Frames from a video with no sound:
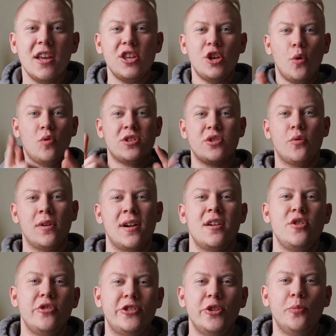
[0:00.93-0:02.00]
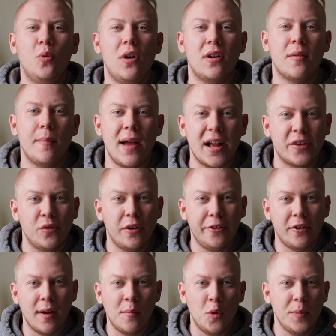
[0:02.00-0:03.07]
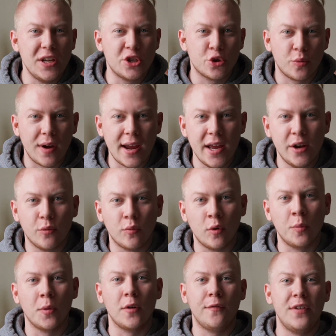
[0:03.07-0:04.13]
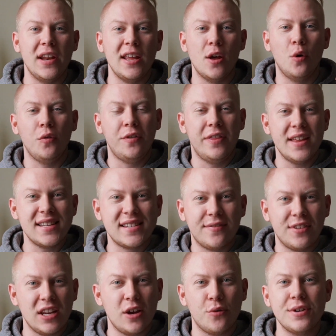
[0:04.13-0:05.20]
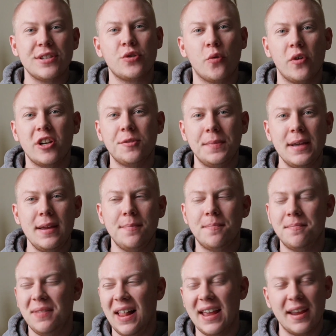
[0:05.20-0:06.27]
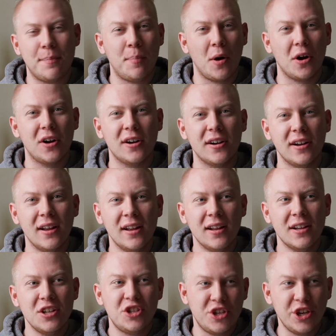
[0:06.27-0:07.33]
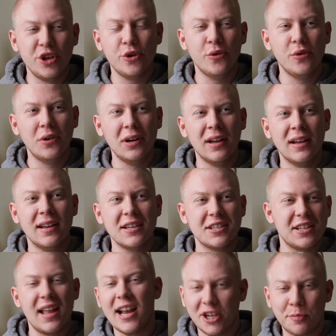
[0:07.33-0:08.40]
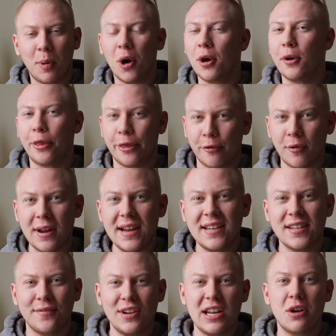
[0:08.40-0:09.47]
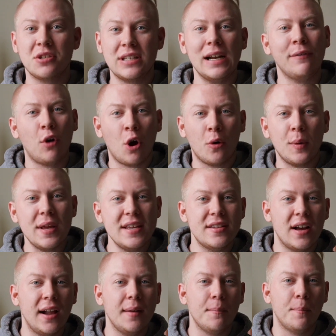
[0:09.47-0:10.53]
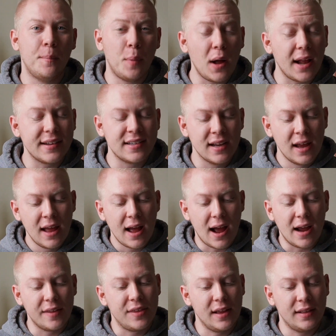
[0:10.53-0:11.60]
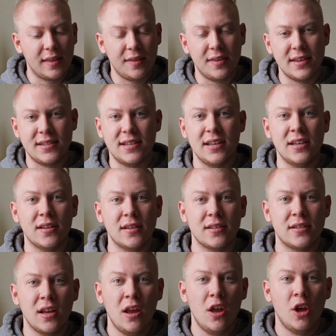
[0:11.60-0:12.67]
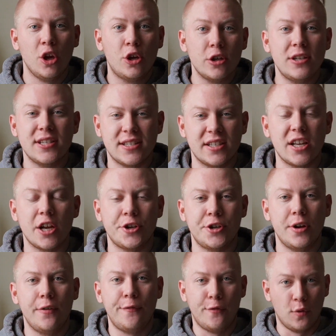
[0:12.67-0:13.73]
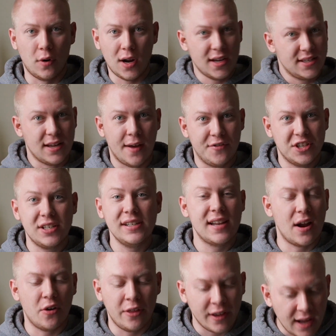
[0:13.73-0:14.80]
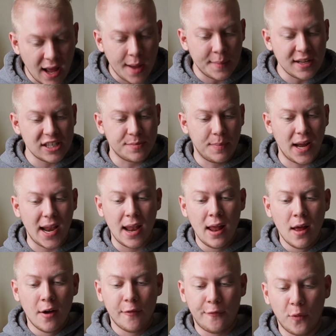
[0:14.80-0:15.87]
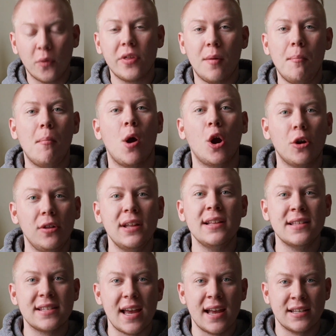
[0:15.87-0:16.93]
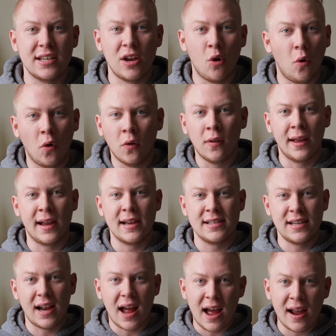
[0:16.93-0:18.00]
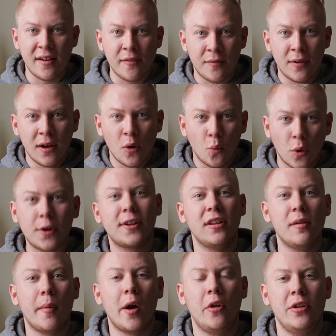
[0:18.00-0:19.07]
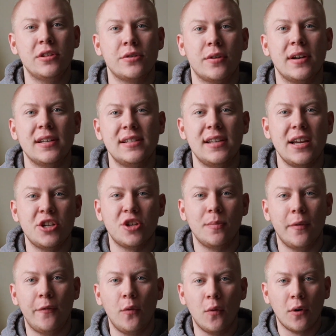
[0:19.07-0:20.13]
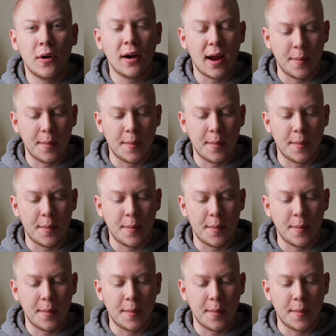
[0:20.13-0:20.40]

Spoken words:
Yo, what's going on YouTube? Welcome back to another MLB Trade Rumor video. This video is going to be like part 2/part 3 to videos that I've already done, but I think that this is good discussion for us, obviously down in the comments, but for the Marlins as a whole. Like I said, I have worked in the Marlins organization before.